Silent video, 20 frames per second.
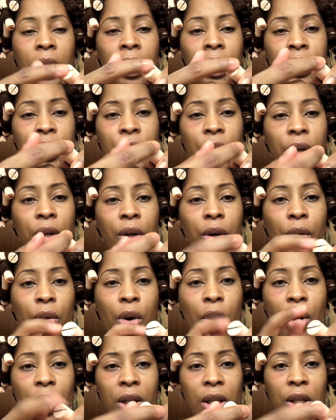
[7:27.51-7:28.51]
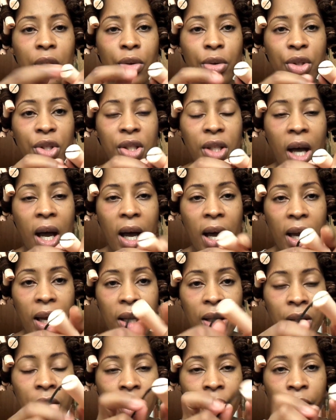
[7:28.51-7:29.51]
it's going to go on either
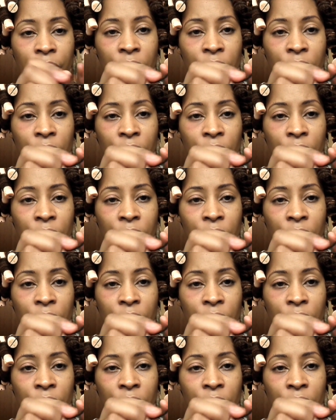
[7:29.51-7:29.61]
side.